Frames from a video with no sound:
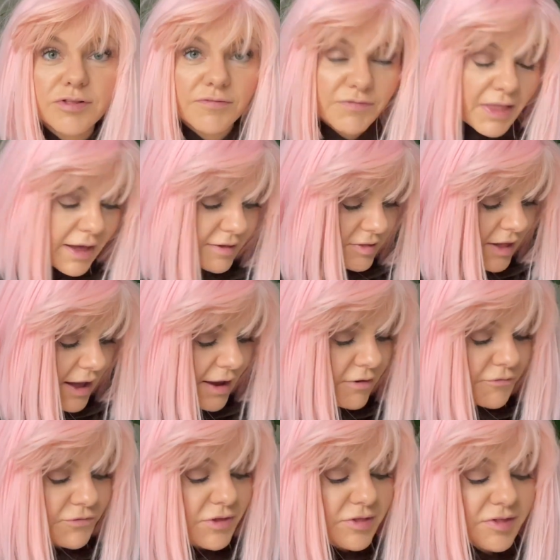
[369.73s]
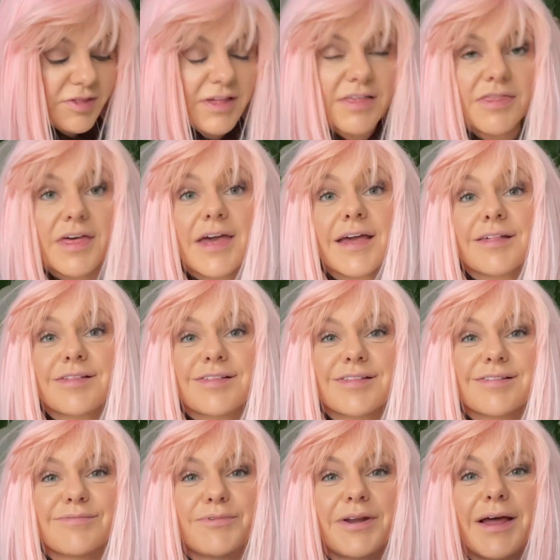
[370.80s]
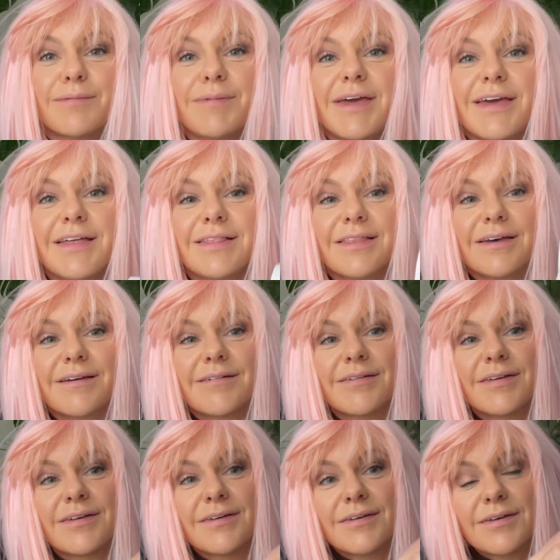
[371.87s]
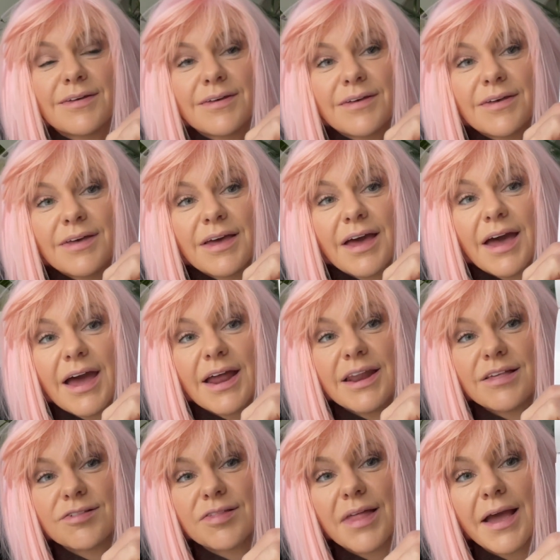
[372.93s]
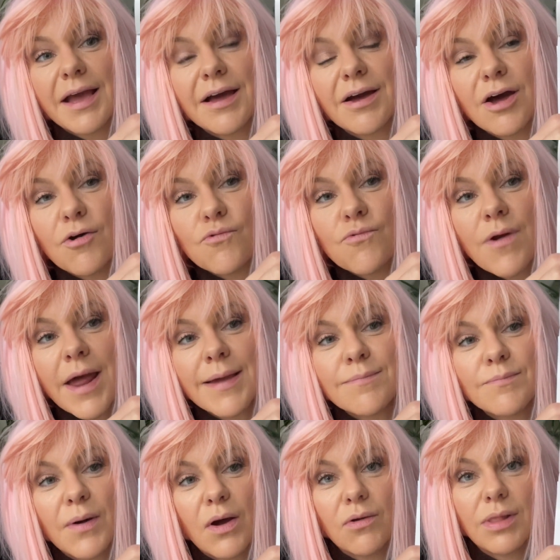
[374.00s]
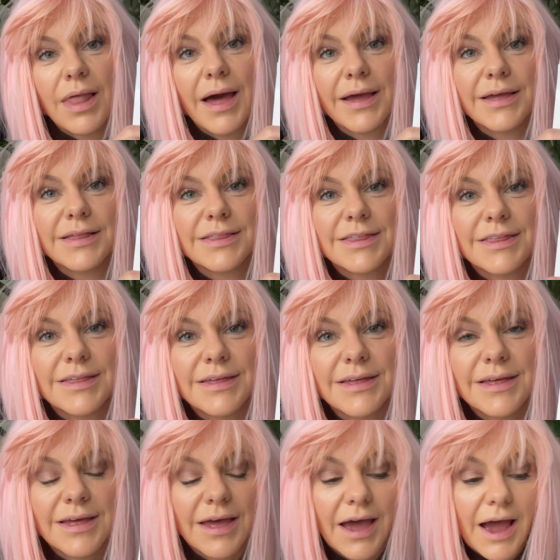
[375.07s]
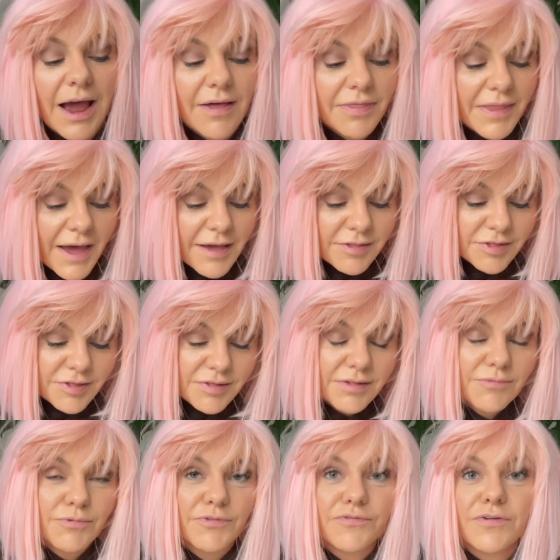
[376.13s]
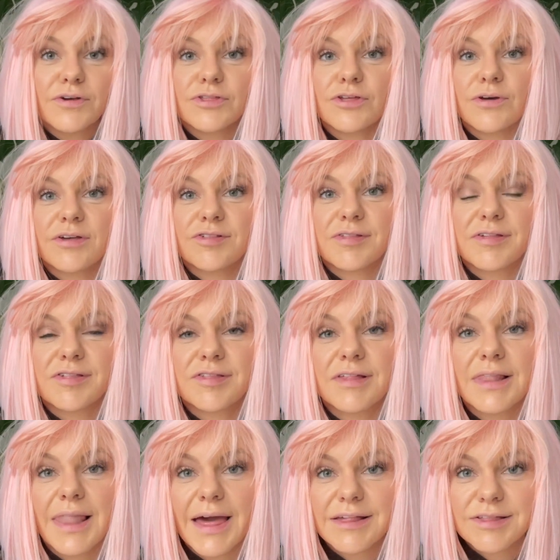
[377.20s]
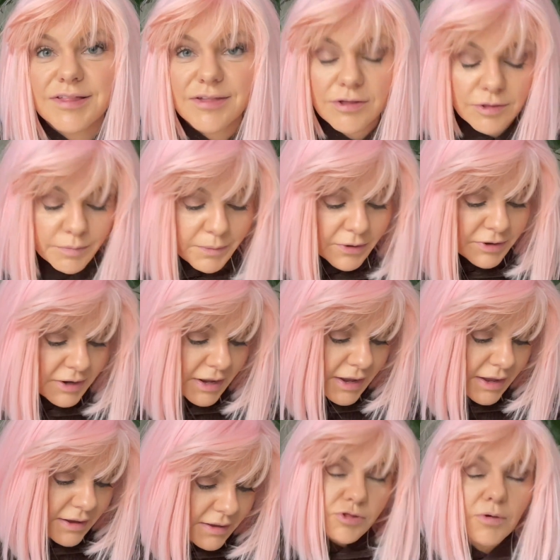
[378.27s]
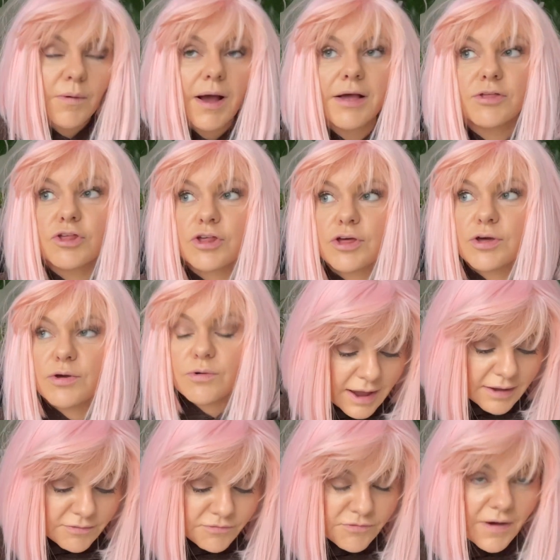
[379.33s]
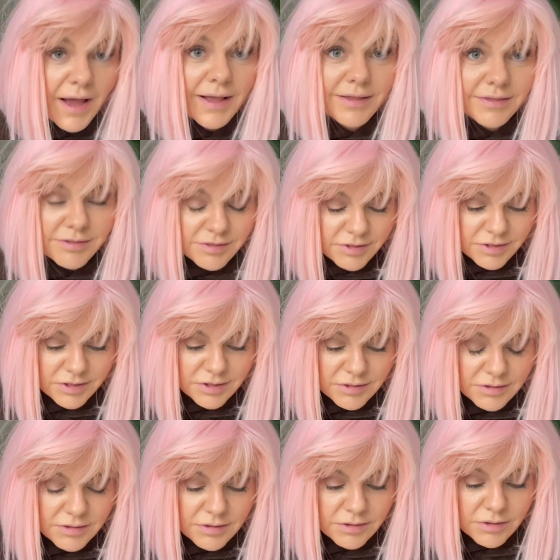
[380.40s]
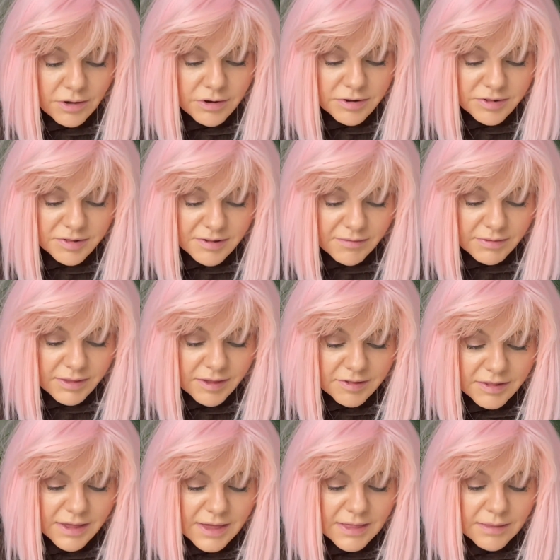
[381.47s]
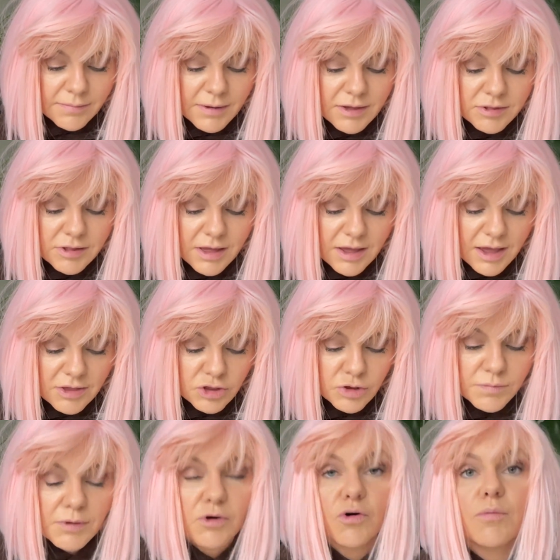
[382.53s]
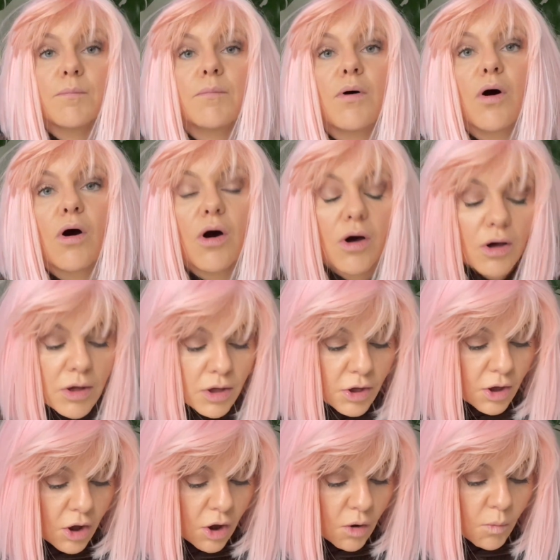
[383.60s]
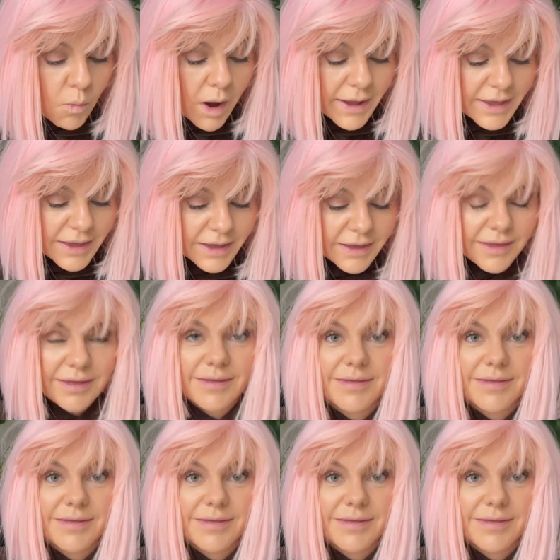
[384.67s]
of lights. I often see this when I'm healing, and it's like a rainbow light, and that's referred to as the celestial body. So as you advance, not necessarily as a healer, but as you become more awake